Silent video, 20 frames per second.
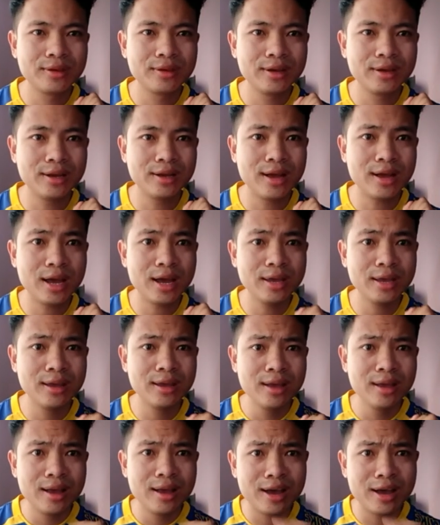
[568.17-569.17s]
And I
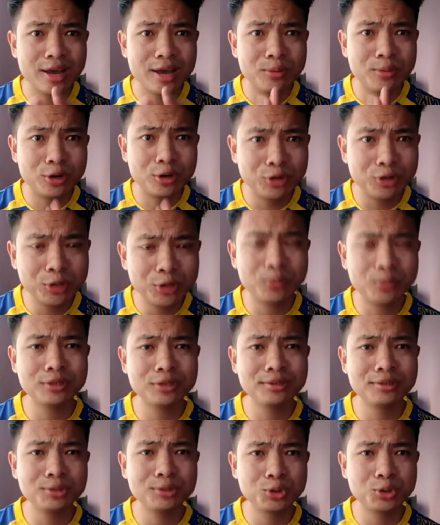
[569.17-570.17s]
am
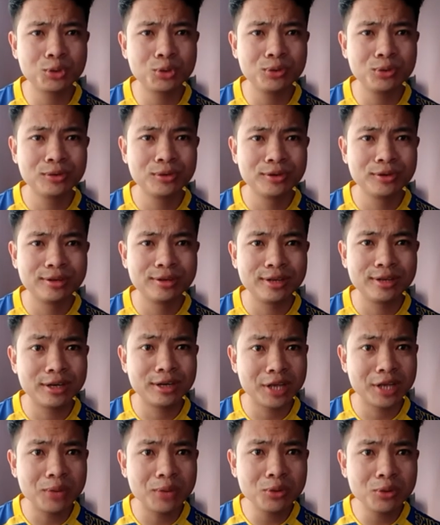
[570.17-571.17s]
100% sure that
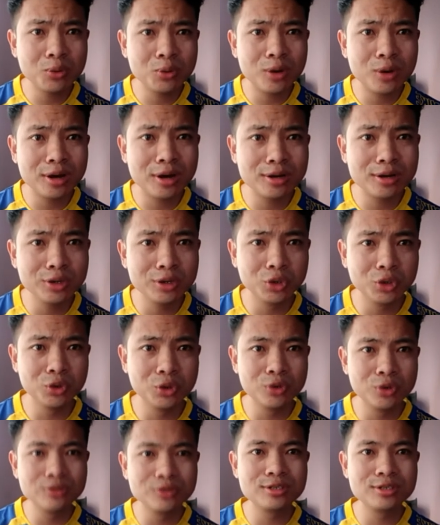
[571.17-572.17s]
everyone
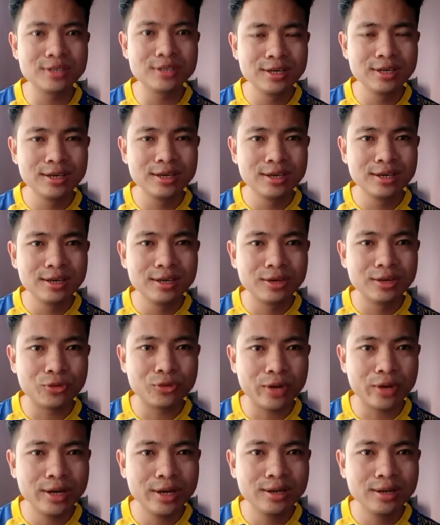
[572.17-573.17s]
knows,
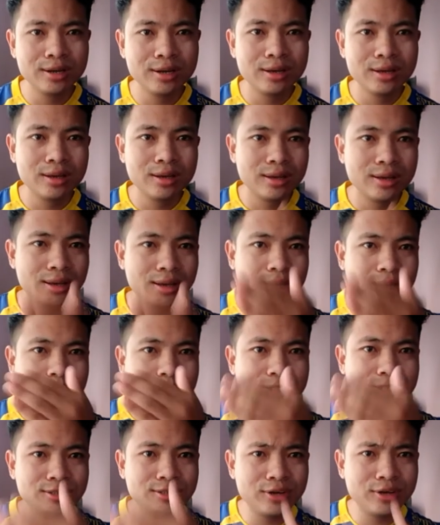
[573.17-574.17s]
right,
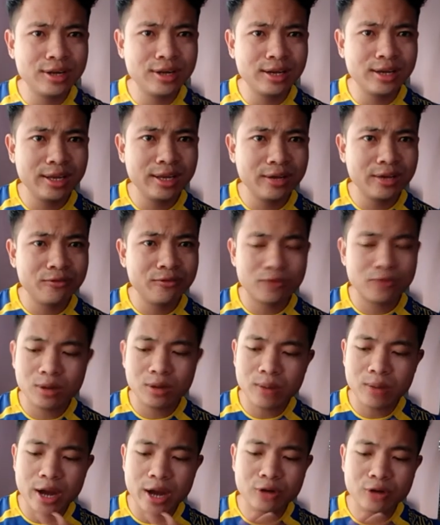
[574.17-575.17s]
serially
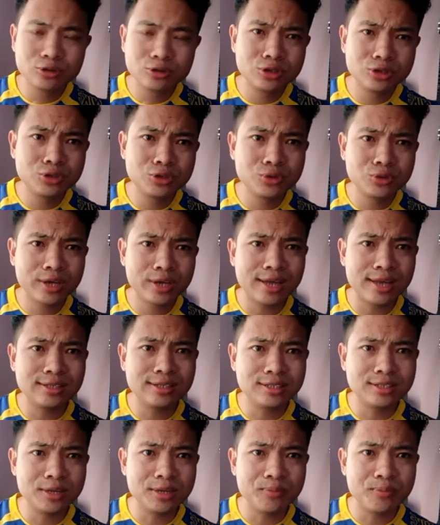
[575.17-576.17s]
from hydrogen to
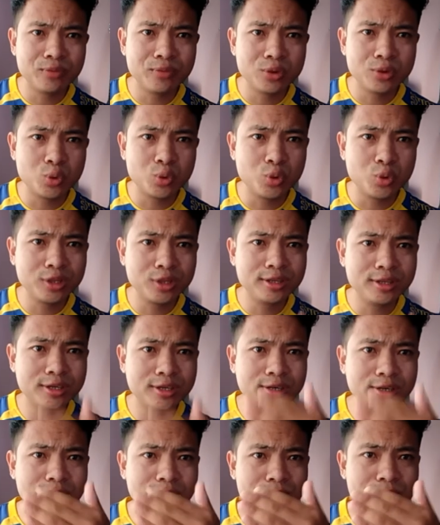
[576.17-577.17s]
calcium with
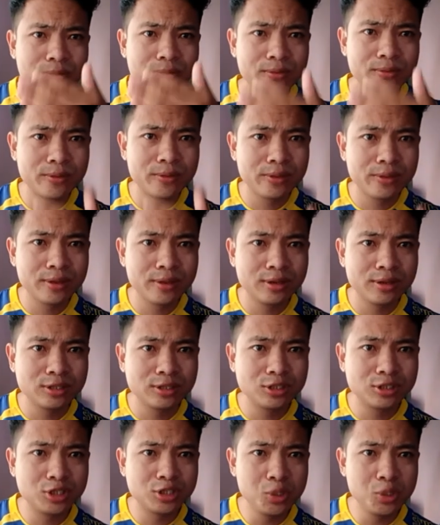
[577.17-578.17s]
their
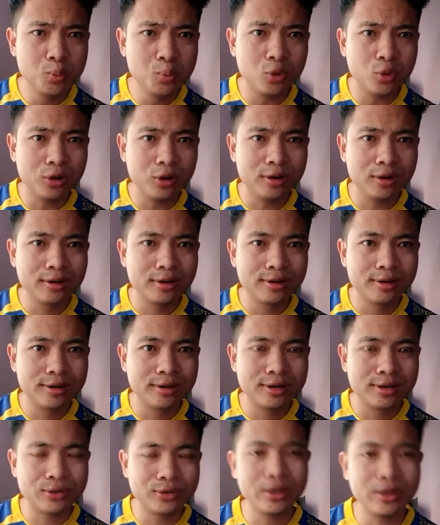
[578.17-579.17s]
symbol,
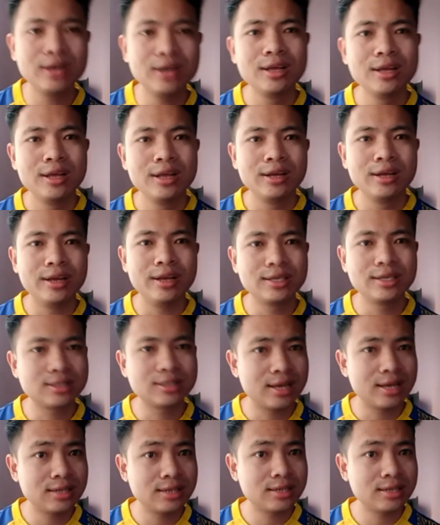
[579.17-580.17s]
right? Next
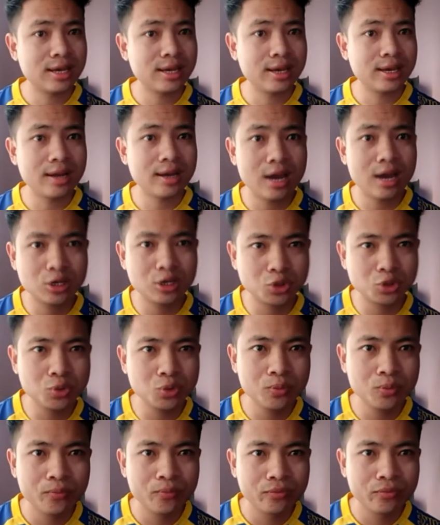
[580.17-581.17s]
class I can ask you